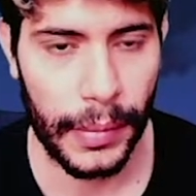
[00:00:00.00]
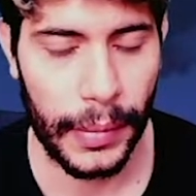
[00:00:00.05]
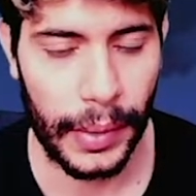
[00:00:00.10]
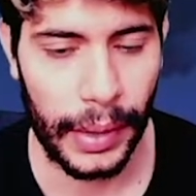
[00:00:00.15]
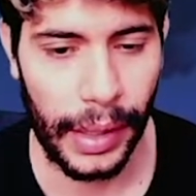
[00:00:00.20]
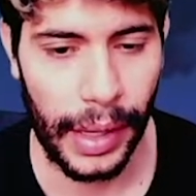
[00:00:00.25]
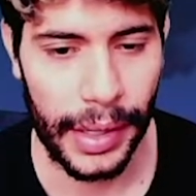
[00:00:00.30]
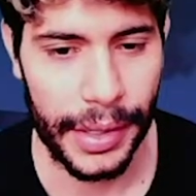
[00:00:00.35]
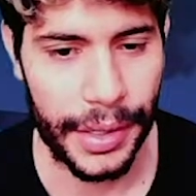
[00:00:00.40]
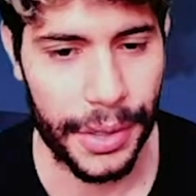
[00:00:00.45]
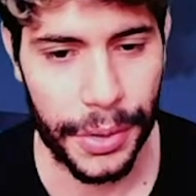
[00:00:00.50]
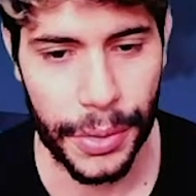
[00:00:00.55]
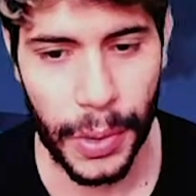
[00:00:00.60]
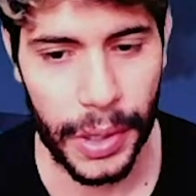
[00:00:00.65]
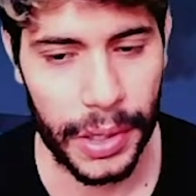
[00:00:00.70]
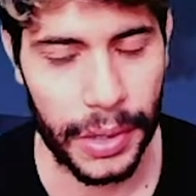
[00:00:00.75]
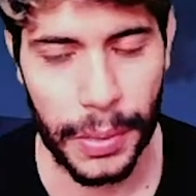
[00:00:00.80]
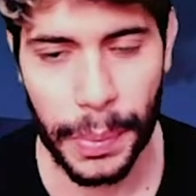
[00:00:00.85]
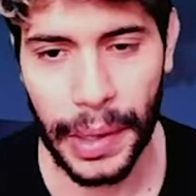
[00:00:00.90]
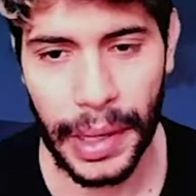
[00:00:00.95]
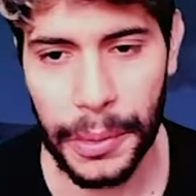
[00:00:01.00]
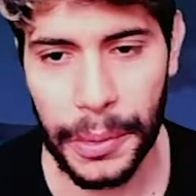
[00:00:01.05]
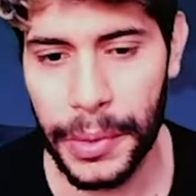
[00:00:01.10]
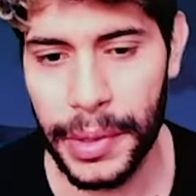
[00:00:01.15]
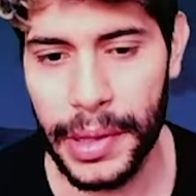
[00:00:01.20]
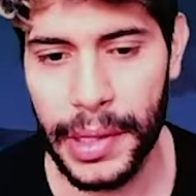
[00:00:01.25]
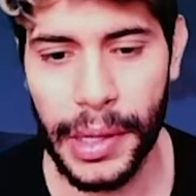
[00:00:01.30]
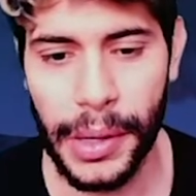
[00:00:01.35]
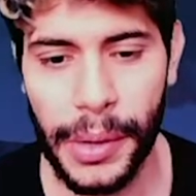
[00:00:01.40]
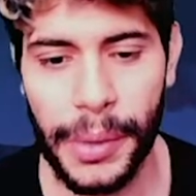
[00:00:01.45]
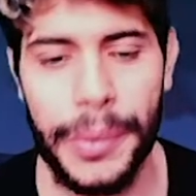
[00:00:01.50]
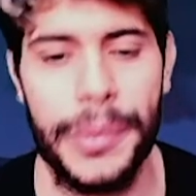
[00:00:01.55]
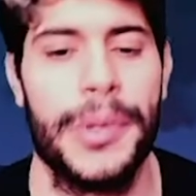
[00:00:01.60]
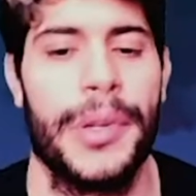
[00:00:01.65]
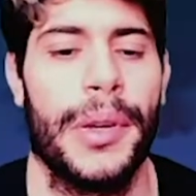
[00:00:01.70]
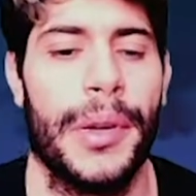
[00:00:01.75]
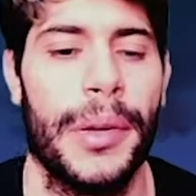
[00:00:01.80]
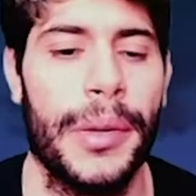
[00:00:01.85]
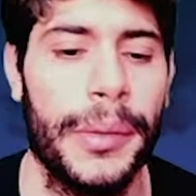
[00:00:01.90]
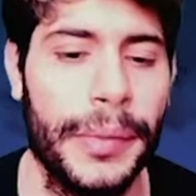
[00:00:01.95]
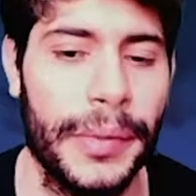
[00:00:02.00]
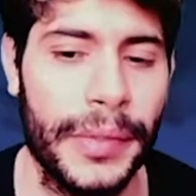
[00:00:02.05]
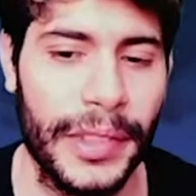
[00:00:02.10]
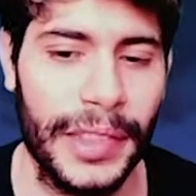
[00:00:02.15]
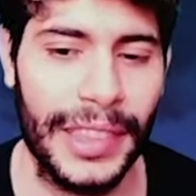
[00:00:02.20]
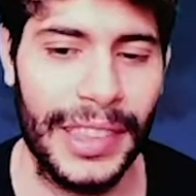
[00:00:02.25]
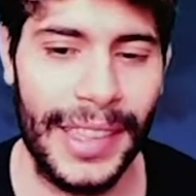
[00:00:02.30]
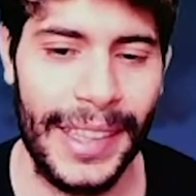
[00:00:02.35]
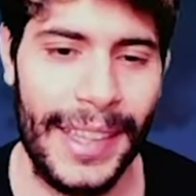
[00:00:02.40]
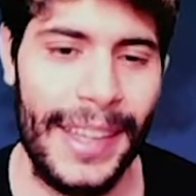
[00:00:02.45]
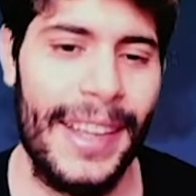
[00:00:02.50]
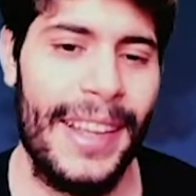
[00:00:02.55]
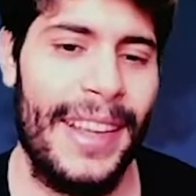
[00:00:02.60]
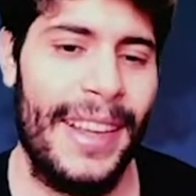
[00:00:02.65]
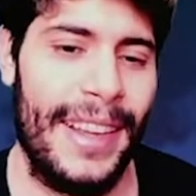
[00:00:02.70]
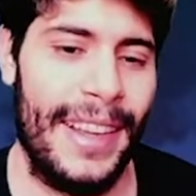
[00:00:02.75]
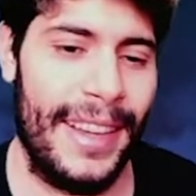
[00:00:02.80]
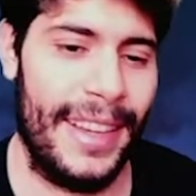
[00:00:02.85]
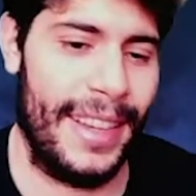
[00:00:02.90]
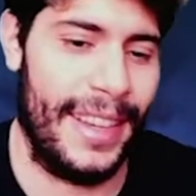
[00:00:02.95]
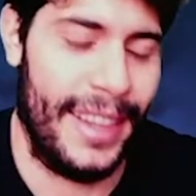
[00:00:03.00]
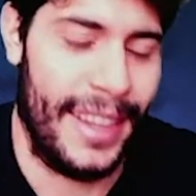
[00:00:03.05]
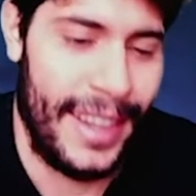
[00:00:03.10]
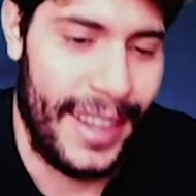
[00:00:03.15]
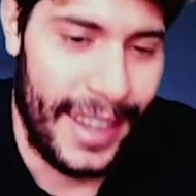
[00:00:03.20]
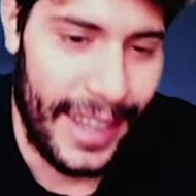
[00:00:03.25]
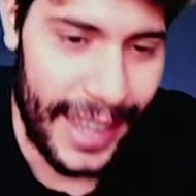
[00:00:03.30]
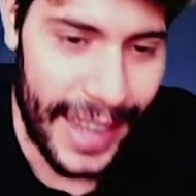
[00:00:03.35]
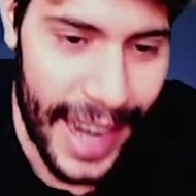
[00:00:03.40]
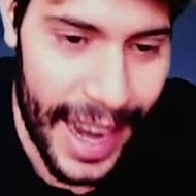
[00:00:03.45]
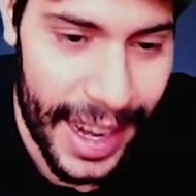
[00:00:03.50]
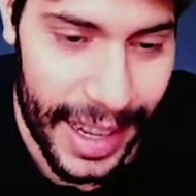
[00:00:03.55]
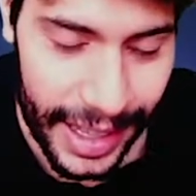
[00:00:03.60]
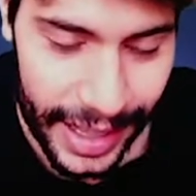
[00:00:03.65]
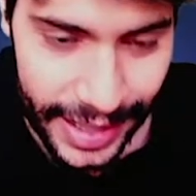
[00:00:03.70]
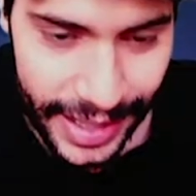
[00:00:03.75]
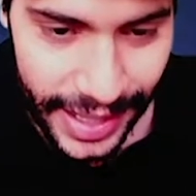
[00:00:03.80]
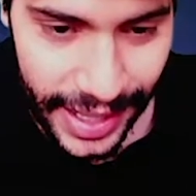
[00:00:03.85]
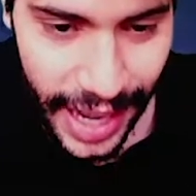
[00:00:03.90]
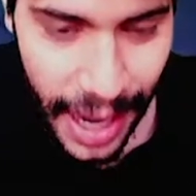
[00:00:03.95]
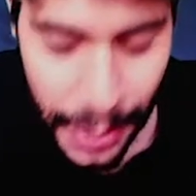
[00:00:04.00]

I just want to play with Ditto, so yeah, let's see how we